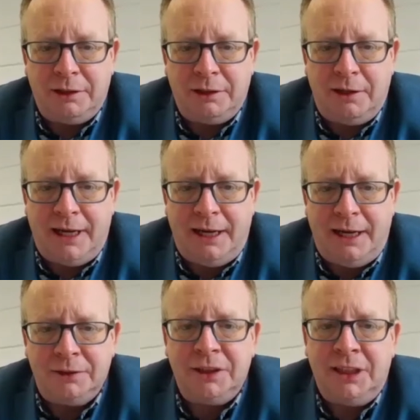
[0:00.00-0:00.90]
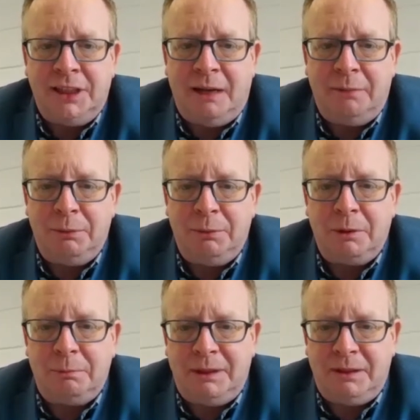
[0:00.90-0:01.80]
in our house, and we want
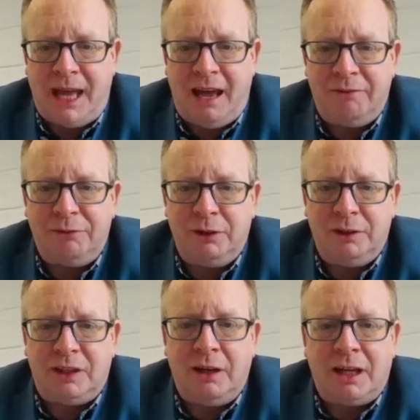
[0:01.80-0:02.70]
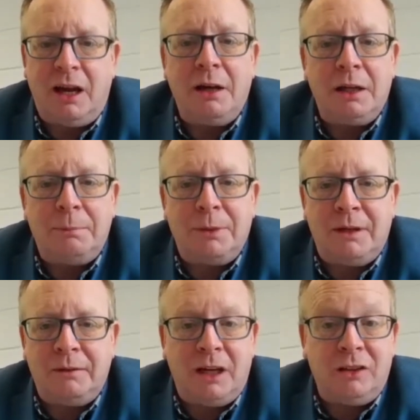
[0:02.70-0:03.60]
to be careful and say, okay, I'm going to put
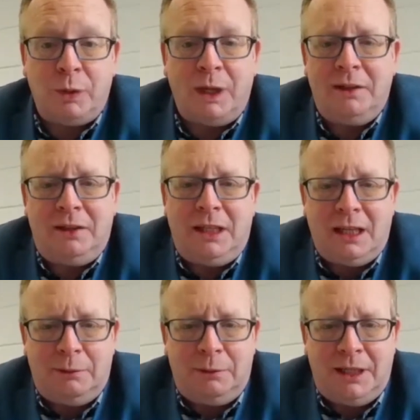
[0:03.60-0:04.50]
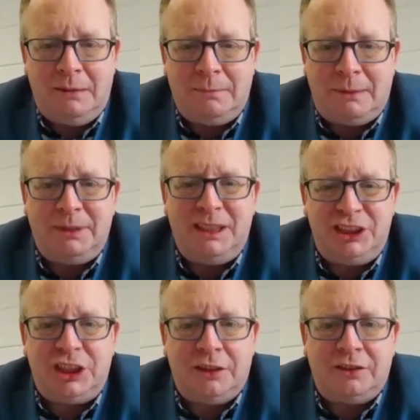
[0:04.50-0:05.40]
a, a 20 kilowatt heat pump in
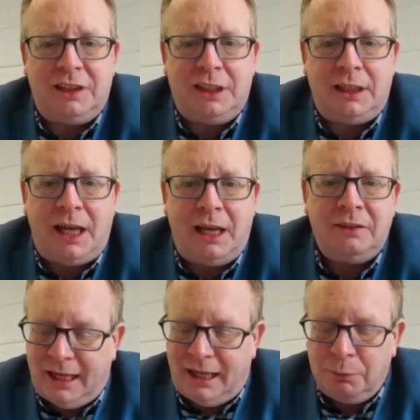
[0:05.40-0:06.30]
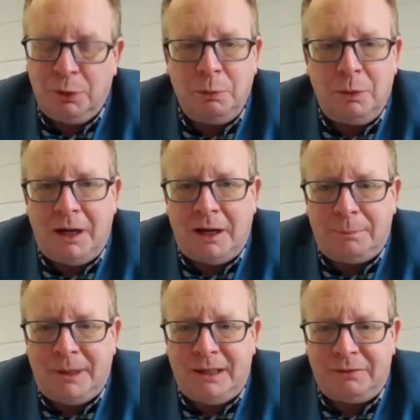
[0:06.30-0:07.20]
just in case, it will work
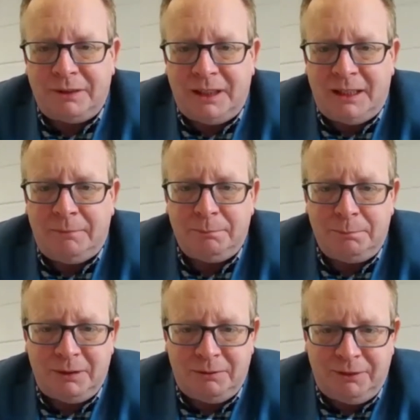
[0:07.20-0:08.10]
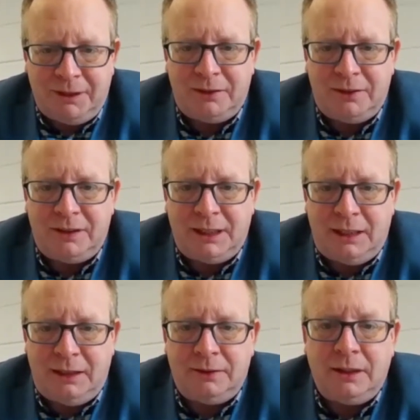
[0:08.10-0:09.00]
perfectly. But the first thing
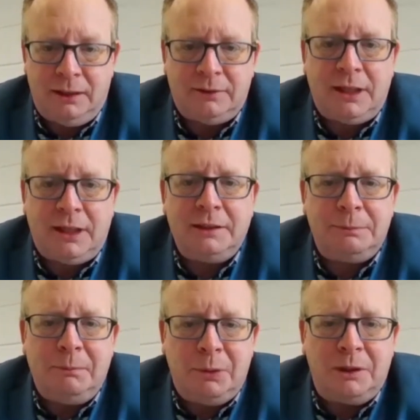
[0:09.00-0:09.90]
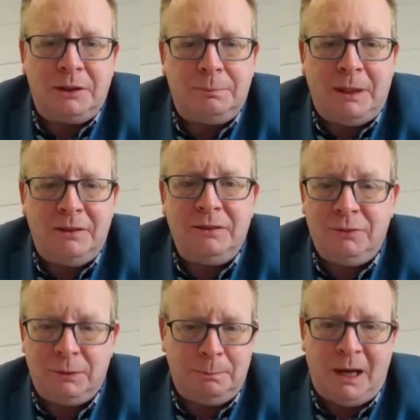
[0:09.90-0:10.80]
is, it's going to be more expensive
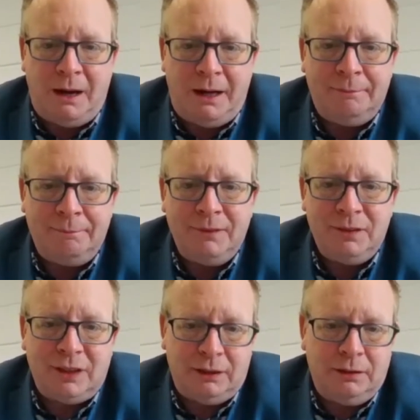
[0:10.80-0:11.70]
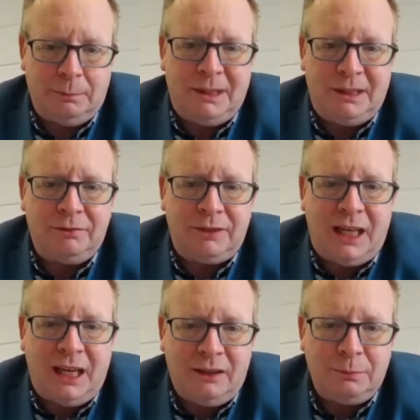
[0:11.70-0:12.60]
to buy. So the bit of
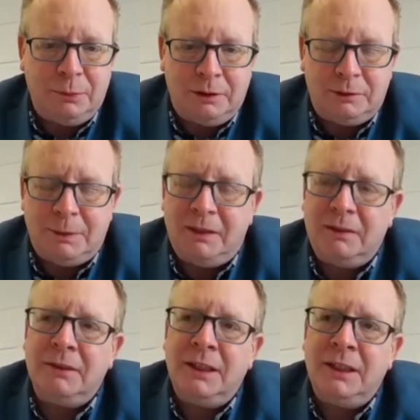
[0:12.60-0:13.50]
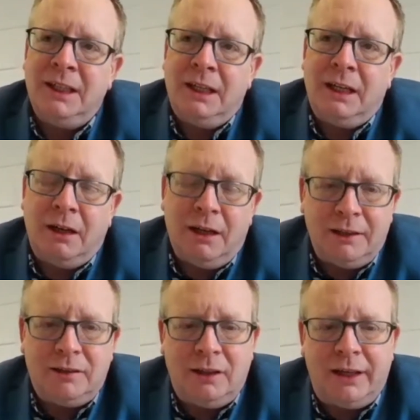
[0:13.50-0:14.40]
kit is more expensive. And I like
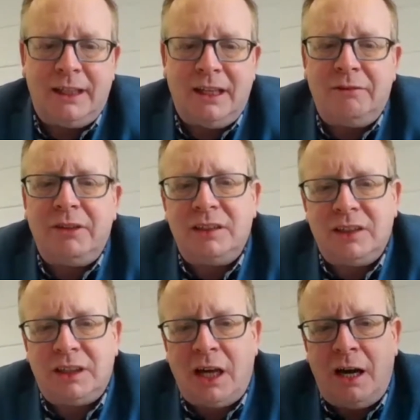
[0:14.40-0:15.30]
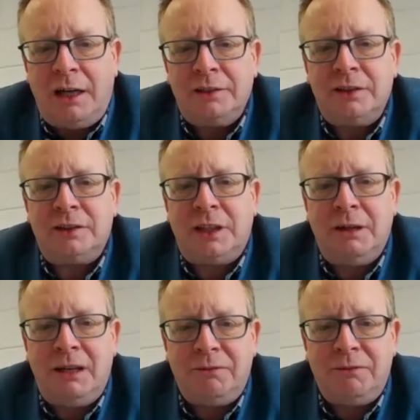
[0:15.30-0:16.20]
to liken everything to cars. So
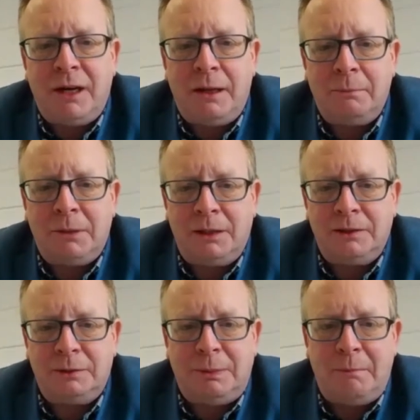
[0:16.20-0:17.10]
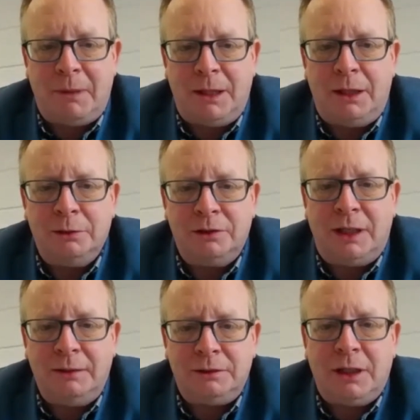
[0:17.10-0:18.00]
if I am going to spend my whole
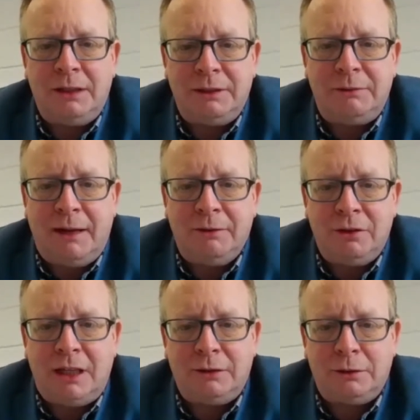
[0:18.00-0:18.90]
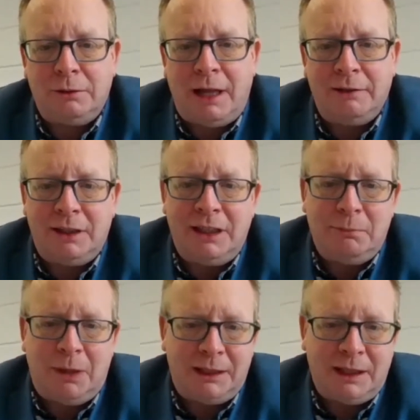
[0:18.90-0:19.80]
time driving around central London in
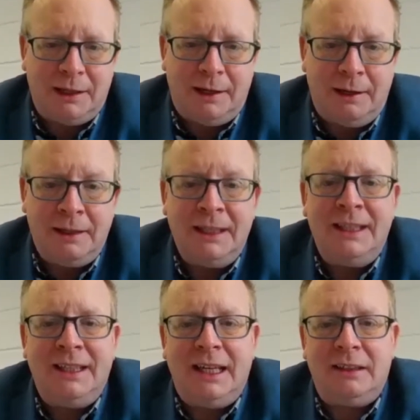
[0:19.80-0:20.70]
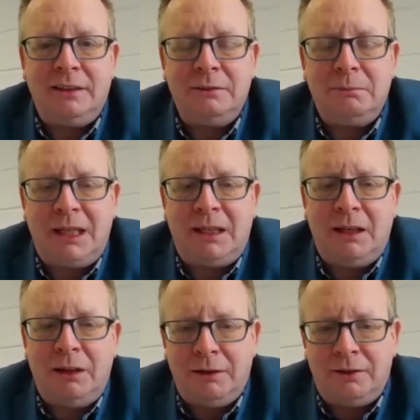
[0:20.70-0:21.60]
my car, it doesn't make a
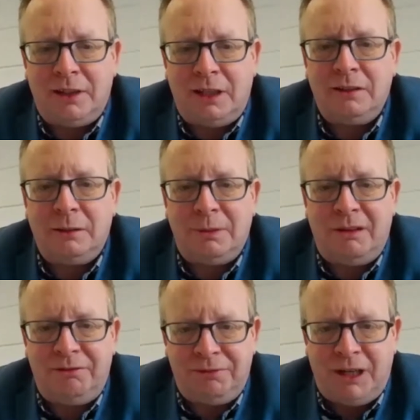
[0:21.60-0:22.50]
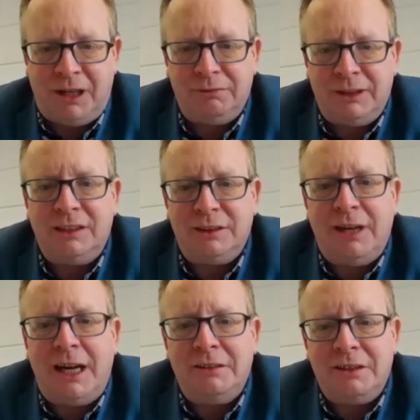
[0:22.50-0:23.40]
lot of sense to buy a five litre
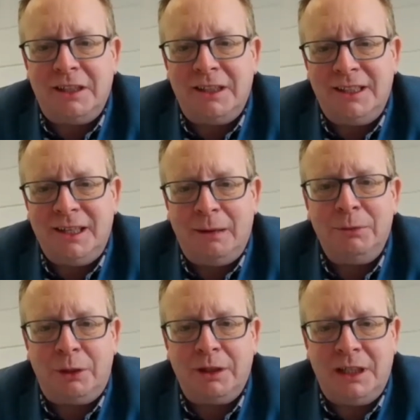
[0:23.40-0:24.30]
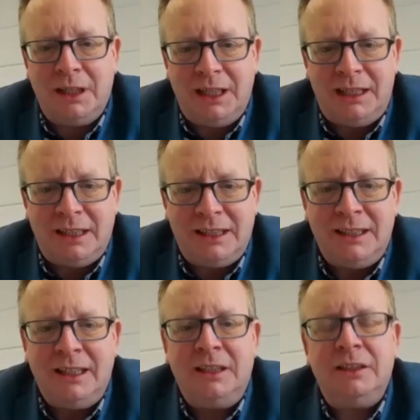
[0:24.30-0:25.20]
engine. I'm not going to need it.
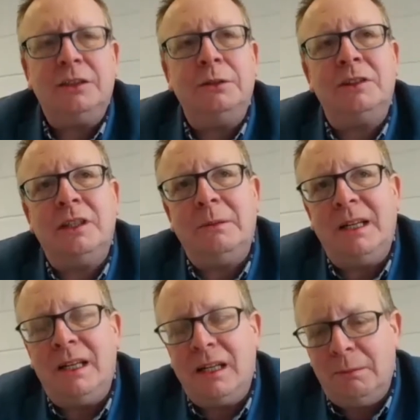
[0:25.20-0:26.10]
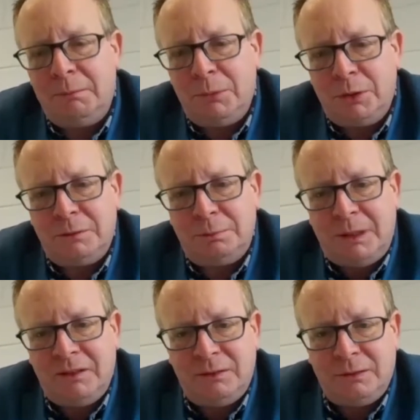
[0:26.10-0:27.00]
So it's going to be a little bit more
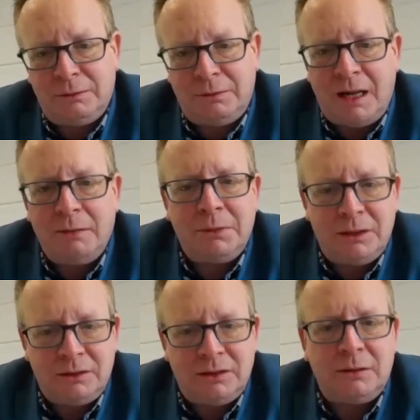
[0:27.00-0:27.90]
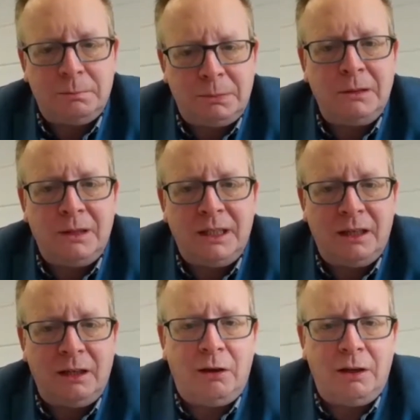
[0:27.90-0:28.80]
expensive to run because it's pooping
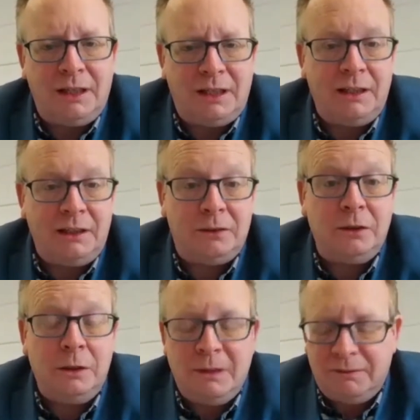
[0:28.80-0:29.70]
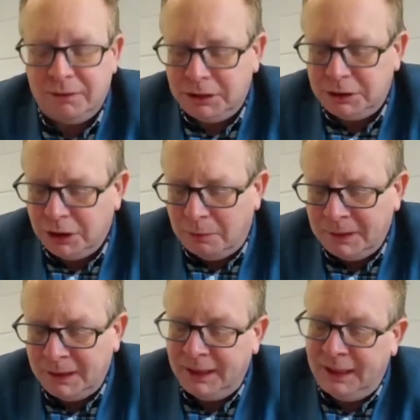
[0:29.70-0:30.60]
along and it's too big for the job.
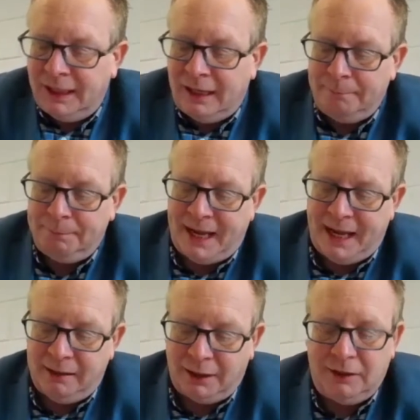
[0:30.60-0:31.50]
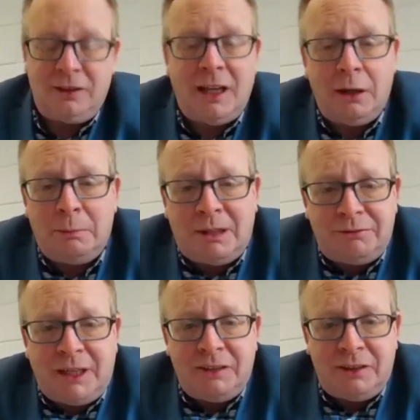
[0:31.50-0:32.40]
Um, and I can tell all my
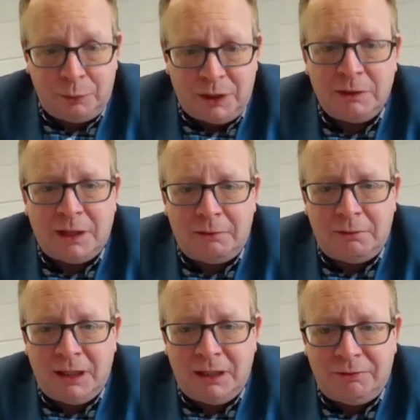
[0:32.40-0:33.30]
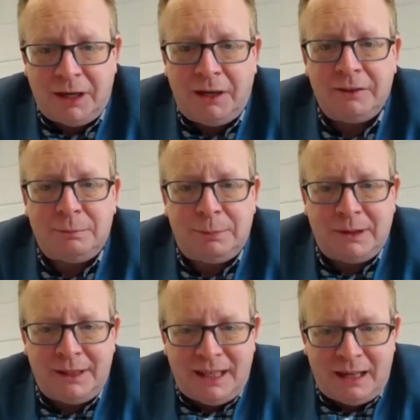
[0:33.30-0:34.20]
friends it will go really fast, but
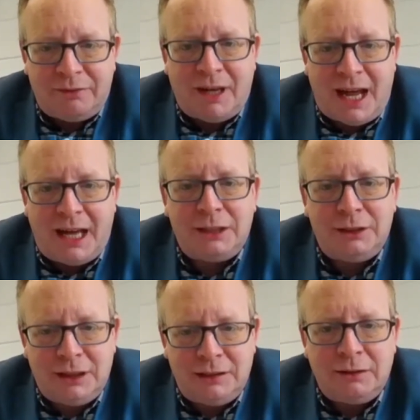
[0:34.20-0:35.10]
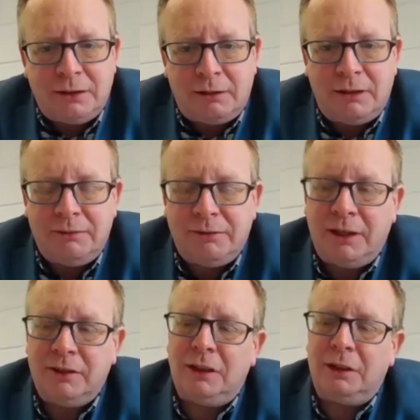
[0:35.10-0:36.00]
I never actually do go really
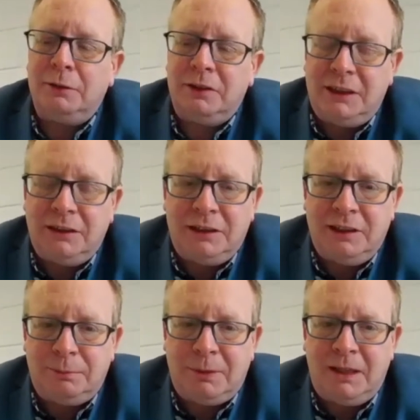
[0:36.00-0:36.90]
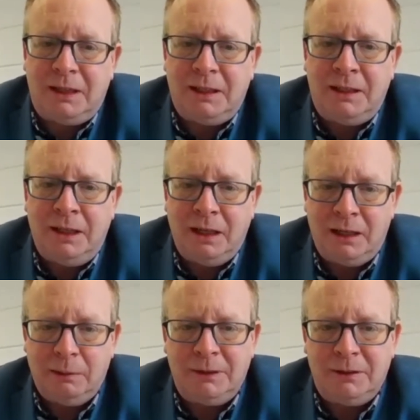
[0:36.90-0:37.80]
fast. So you're essentially spending a
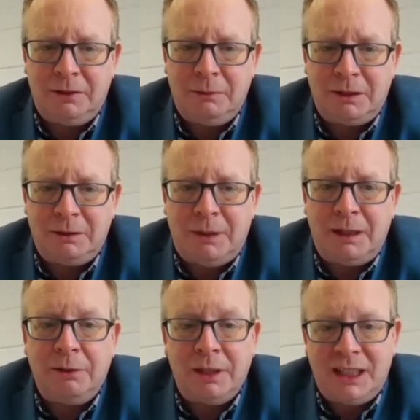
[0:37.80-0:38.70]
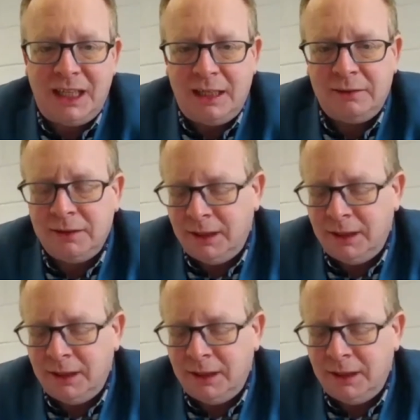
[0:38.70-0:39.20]
little bit too much money on the kit